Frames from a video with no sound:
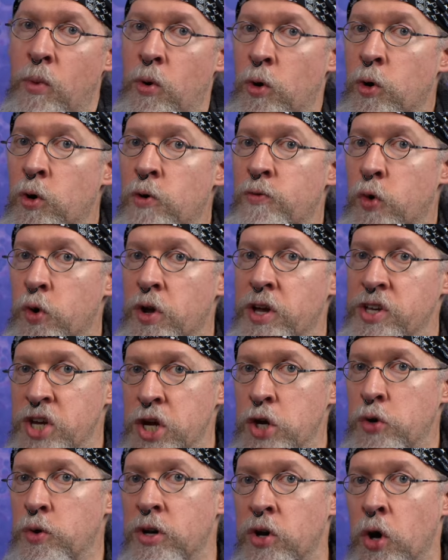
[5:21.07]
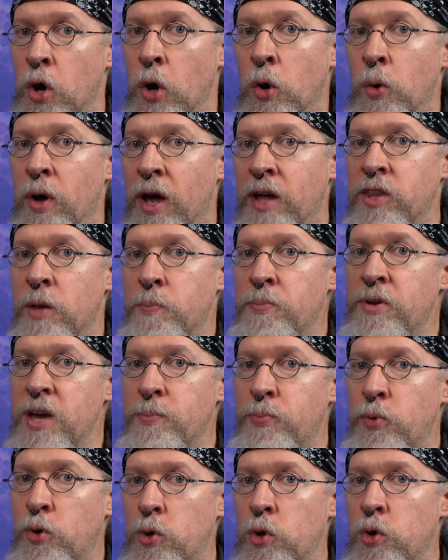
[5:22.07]
over a year ago, and the
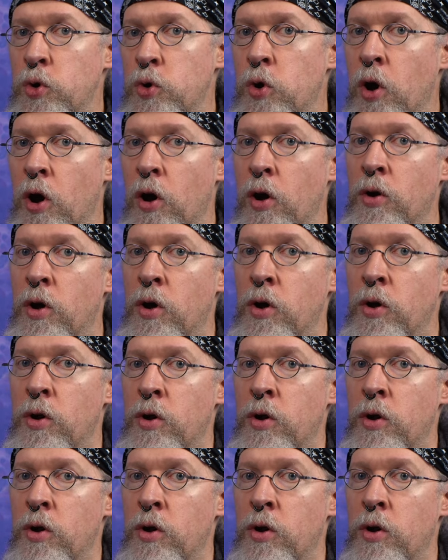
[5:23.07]
people who are